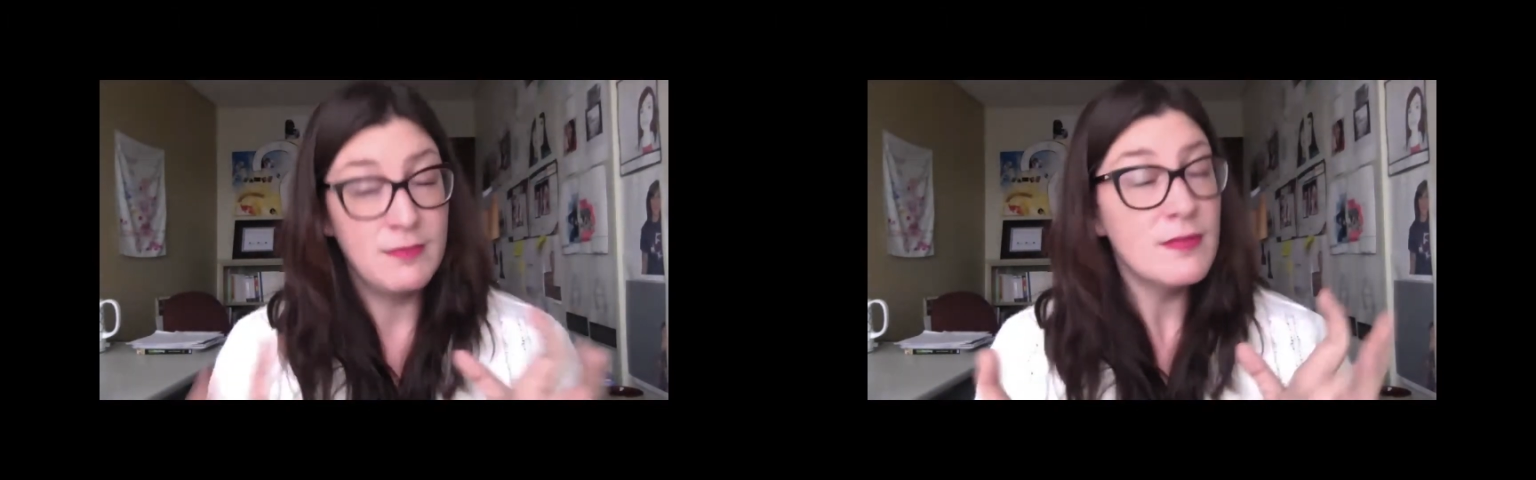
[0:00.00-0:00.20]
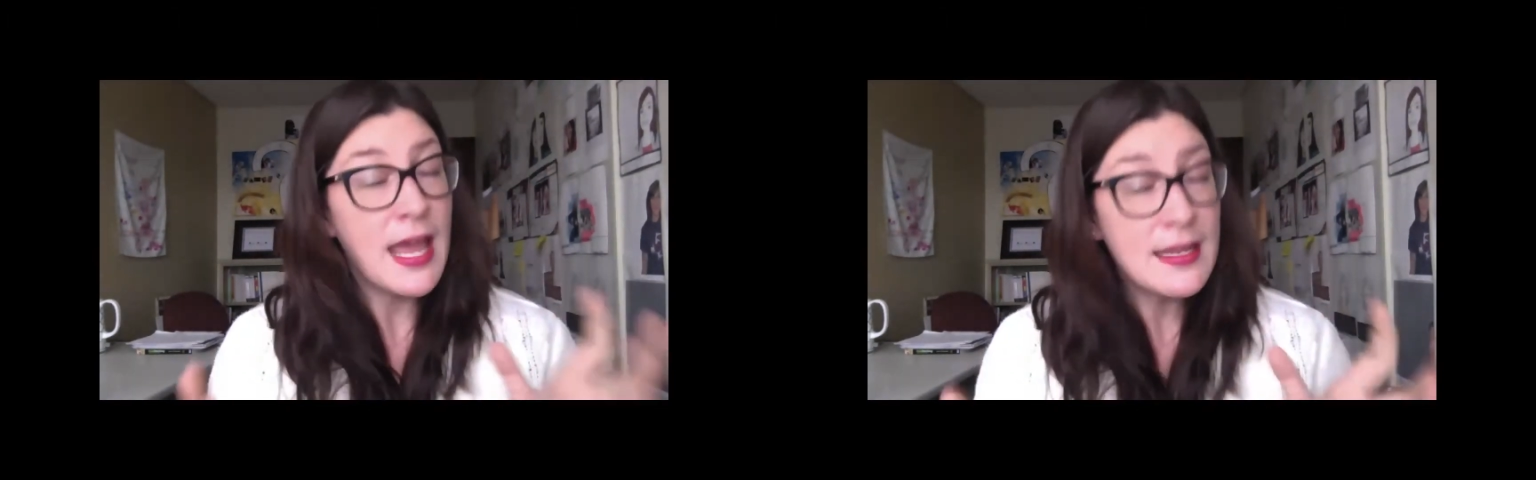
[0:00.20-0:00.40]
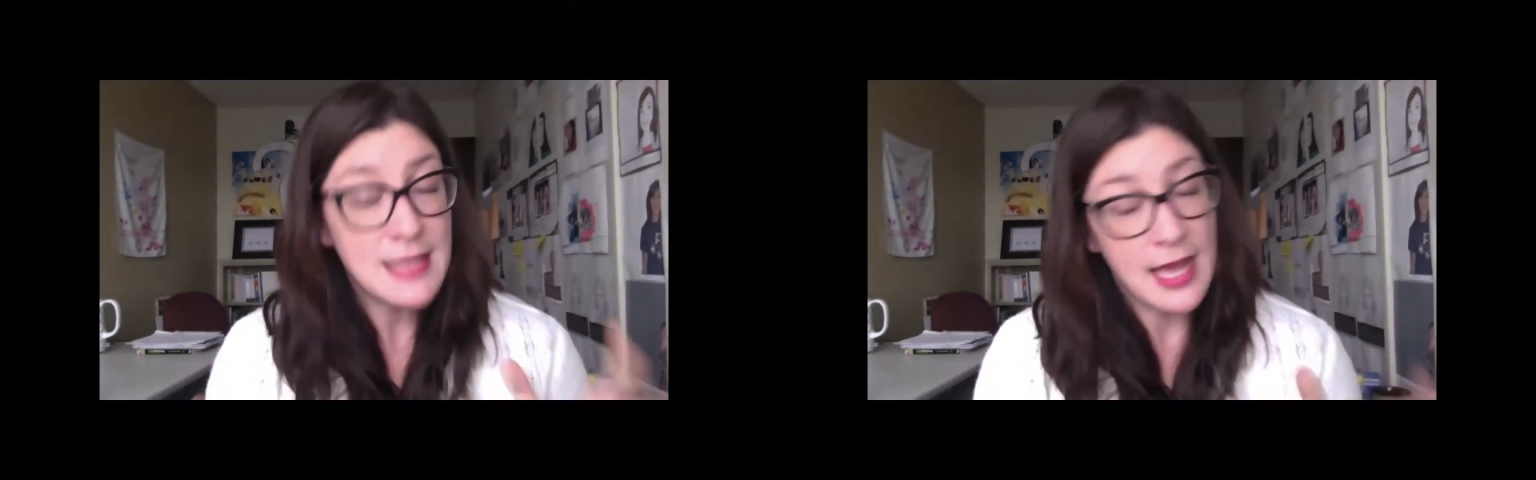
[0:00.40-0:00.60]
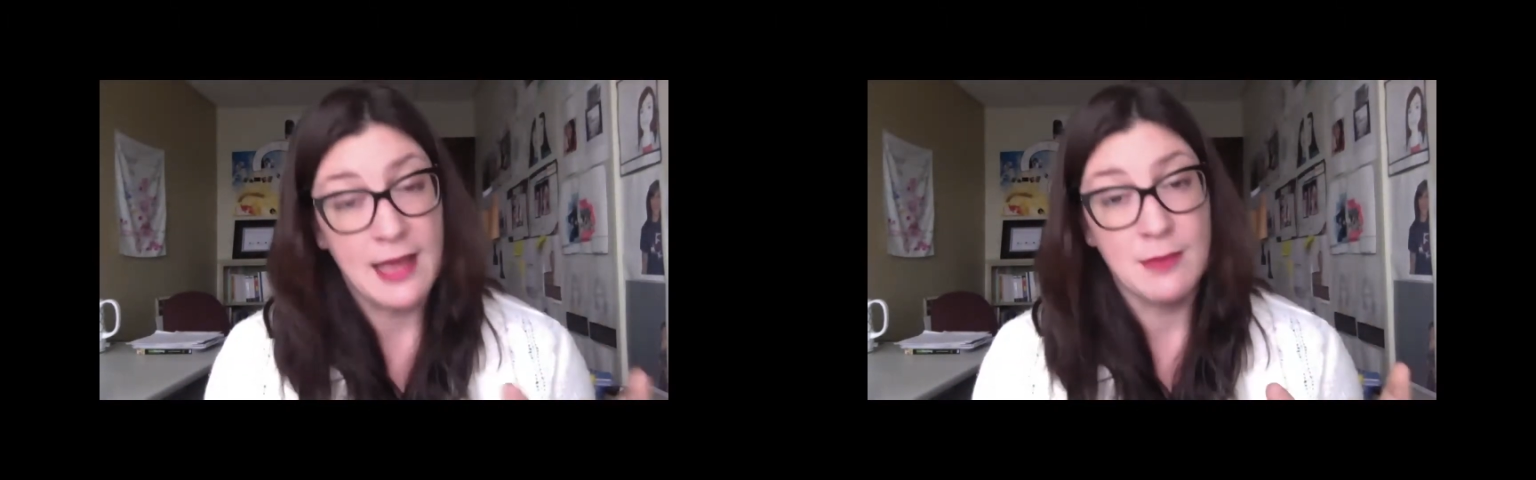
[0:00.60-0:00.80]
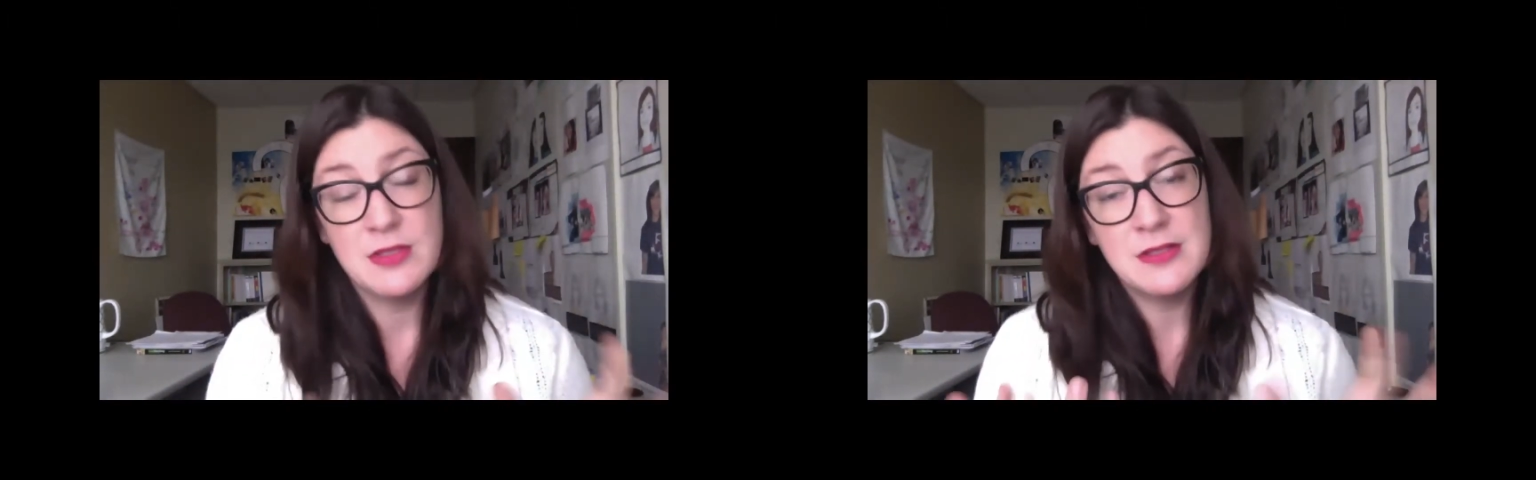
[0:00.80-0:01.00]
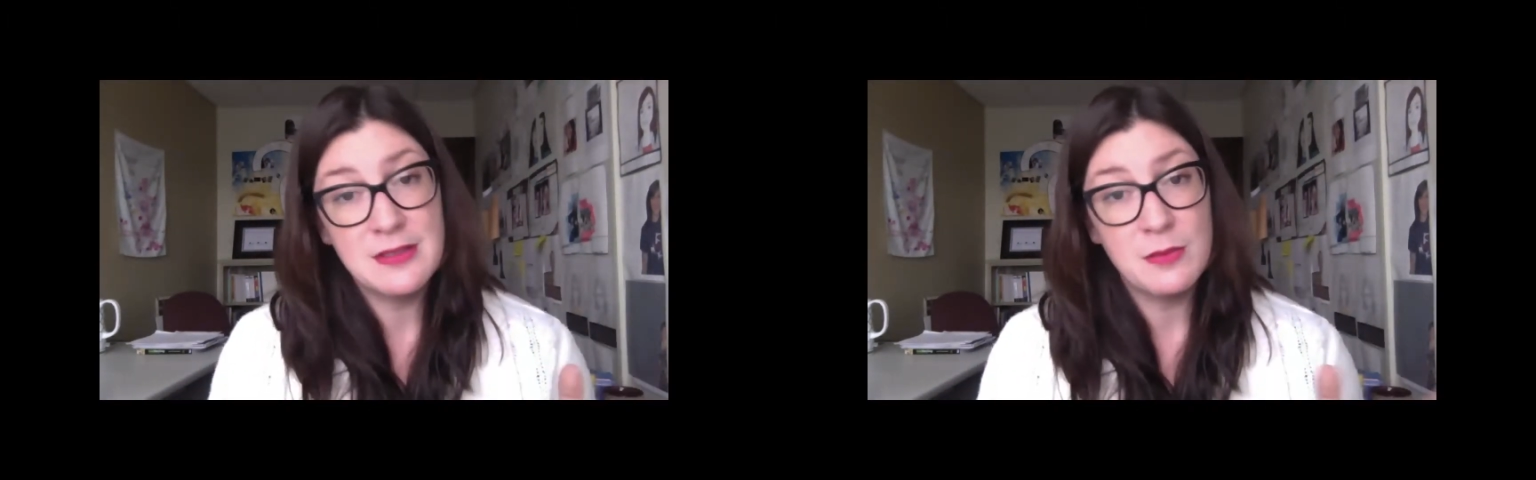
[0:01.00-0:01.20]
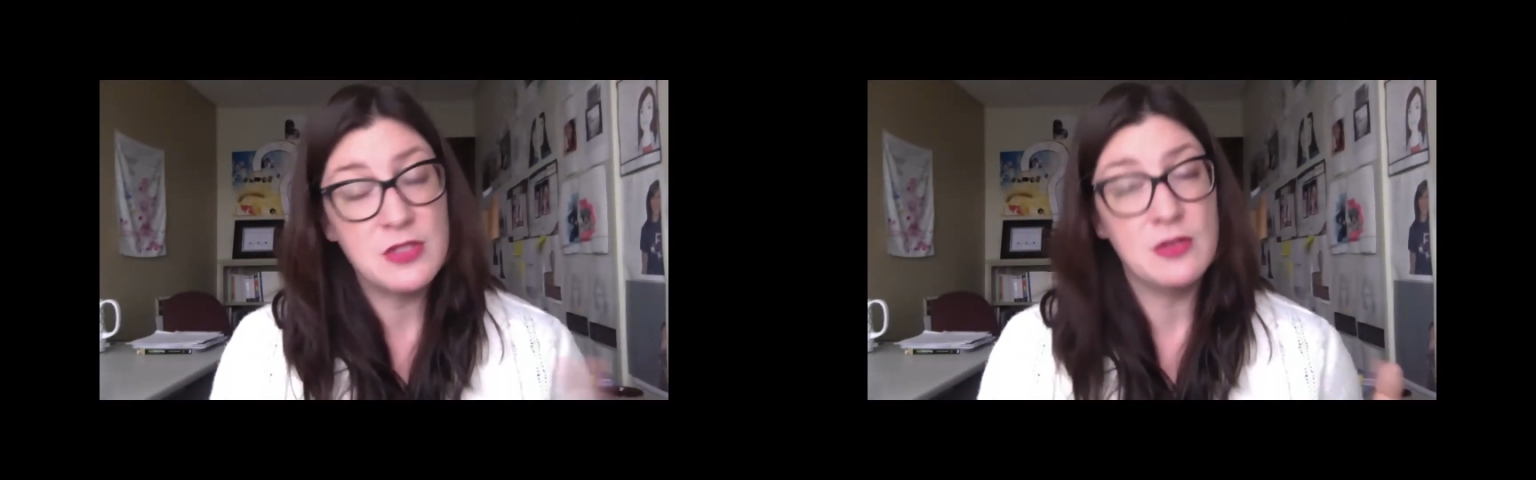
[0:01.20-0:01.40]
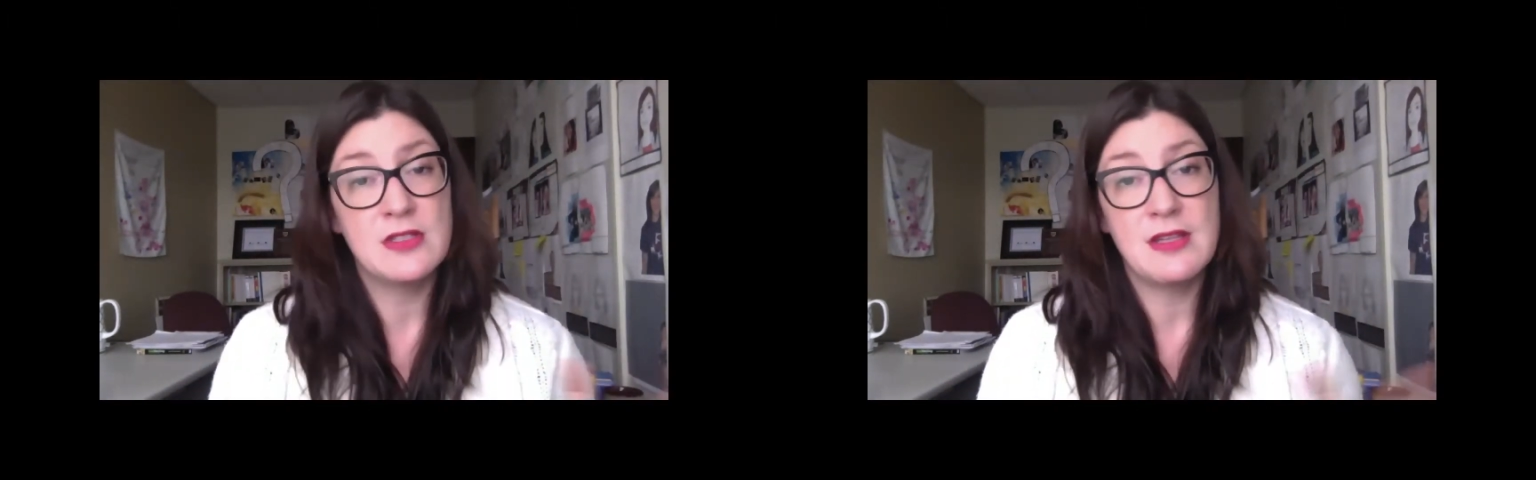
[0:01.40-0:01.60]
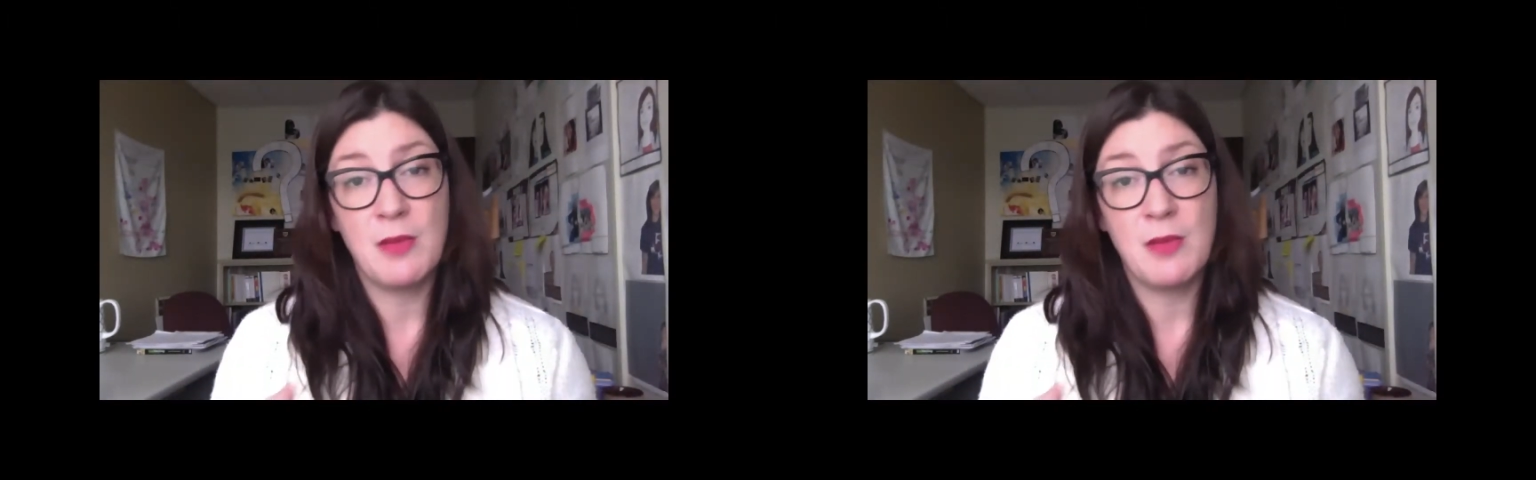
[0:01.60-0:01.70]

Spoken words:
at times, some students have